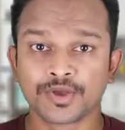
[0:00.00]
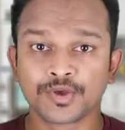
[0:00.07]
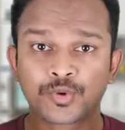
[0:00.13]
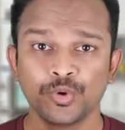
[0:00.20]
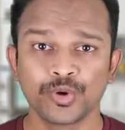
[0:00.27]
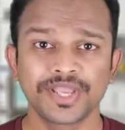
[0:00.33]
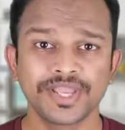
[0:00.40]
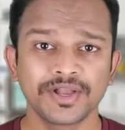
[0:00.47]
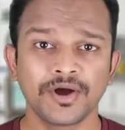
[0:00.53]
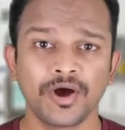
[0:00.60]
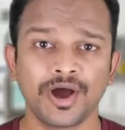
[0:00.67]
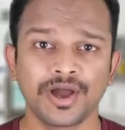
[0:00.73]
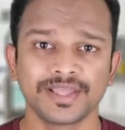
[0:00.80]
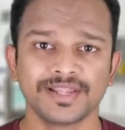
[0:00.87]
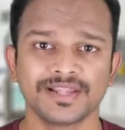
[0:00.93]
Cooking
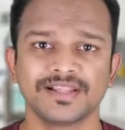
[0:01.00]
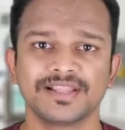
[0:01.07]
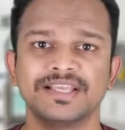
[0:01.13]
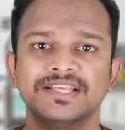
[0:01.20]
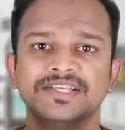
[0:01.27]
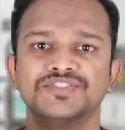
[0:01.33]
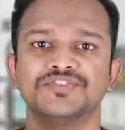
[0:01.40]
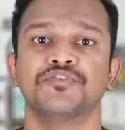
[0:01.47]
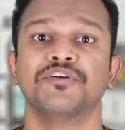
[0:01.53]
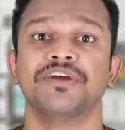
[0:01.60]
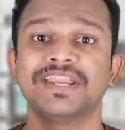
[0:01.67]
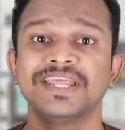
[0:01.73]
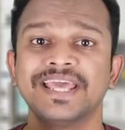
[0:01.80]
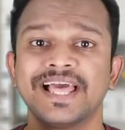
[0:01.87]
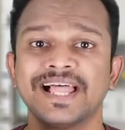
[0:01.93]
oil is
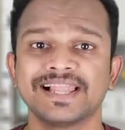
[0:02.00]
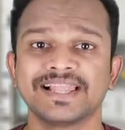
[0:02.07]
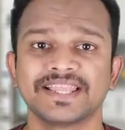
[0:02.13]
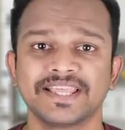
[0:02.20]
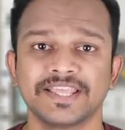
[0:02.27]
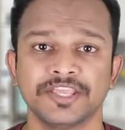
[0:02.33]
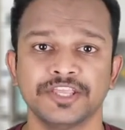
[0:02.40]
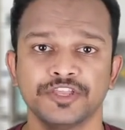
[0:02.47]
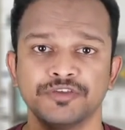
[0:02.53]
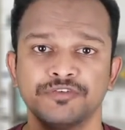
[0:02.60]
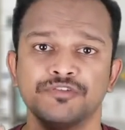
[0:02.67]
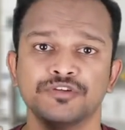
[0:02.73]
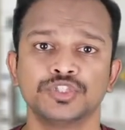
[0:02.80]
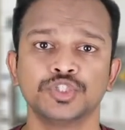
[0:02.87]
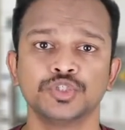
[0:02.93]
very healthy if
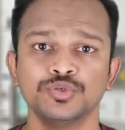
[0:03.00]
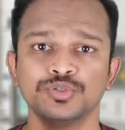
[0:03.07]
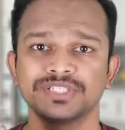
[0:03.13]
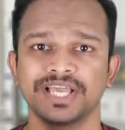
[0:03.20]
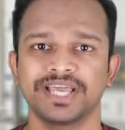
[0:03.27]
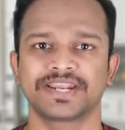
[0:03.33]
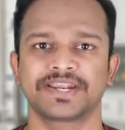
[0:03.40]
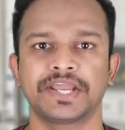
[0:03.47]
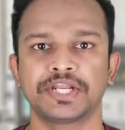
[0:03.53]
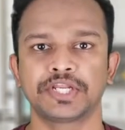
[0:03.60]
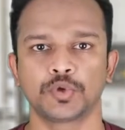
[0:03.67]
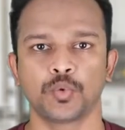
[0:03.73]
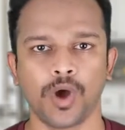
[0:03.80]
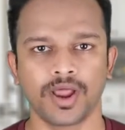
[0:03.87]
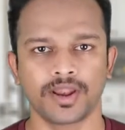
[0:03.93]
you choose a
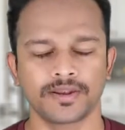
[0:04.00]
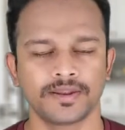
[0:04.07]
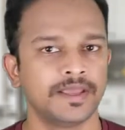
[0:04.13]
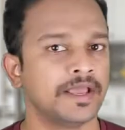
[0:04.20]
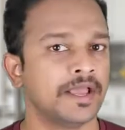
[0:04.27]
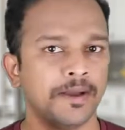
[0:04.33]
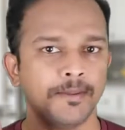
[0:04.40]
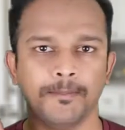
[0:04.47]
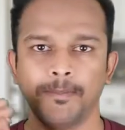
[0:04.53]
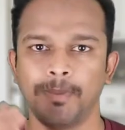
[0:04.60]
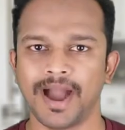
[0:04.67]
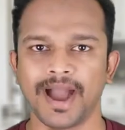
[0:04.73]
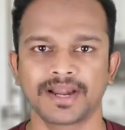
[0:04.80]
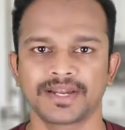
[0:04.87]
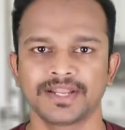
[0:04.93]
right one,
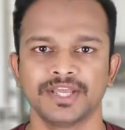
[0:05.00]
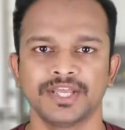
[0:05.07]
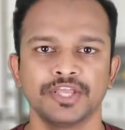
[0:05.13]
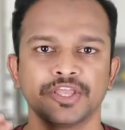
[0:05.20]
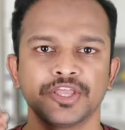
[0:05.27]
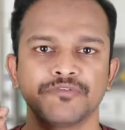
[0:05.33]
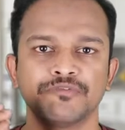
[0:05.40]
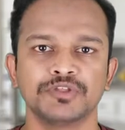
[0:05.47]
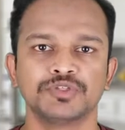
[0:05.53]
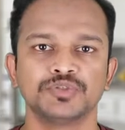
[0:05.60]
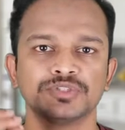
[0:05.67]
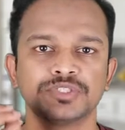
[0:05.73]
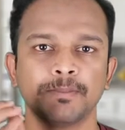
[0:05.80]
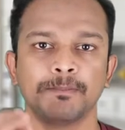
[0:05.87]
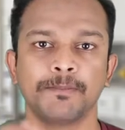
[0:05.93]
but if you
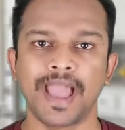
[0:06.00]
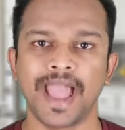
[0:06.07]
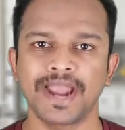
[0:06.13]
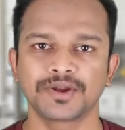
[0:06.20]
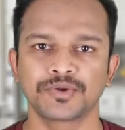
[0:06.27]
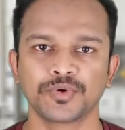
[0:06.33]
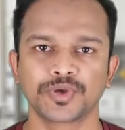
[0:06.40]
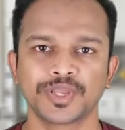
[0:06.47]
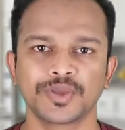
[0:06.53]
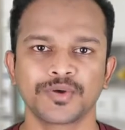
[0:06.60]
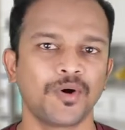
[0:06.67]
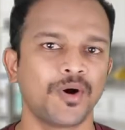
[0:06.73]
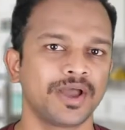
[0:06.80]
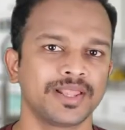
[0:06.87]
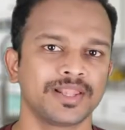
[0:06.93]
choose a bad cooking
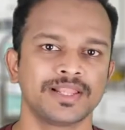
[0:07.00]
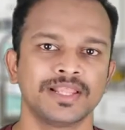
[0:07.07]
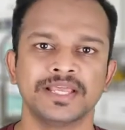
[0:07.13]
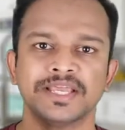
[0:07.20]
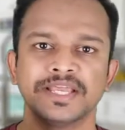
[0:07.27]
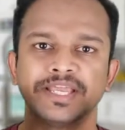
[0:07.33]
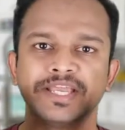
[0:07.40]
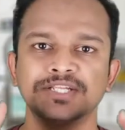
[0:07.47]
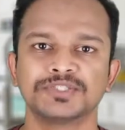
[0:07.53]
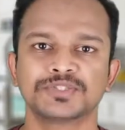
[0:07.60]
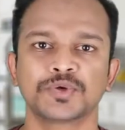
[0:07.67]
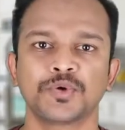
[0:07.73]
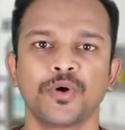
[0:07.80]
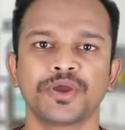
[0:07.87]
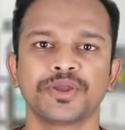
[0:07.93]
oil, it's
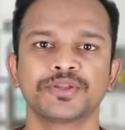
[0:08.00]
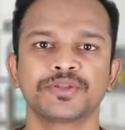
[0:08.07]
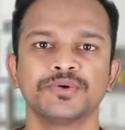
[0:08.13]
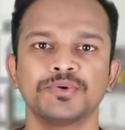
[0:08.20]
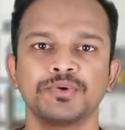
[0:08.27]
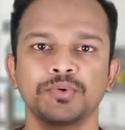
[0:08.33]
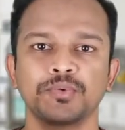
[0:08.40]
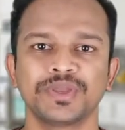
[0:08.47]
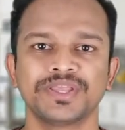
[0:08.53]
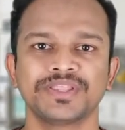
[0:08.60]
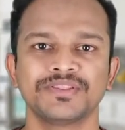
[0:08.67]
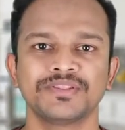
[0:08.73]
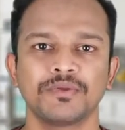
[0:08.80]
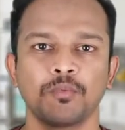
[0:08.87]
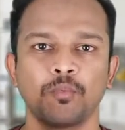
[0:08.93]
going to
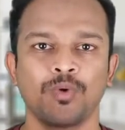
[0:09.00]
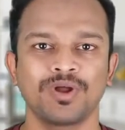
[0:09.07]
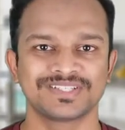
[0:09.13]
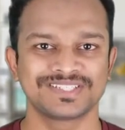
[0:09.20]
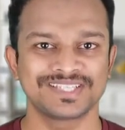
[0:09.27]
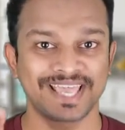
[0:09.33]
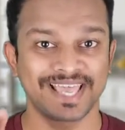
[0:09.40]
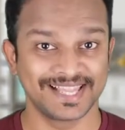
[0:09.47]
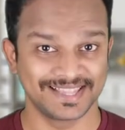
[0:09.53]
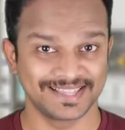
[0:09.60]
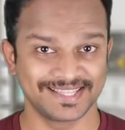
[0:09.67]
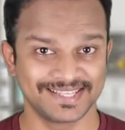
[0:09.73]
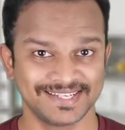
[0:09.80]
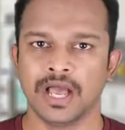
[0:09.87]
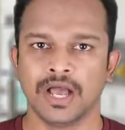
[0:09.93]
ruin one's health.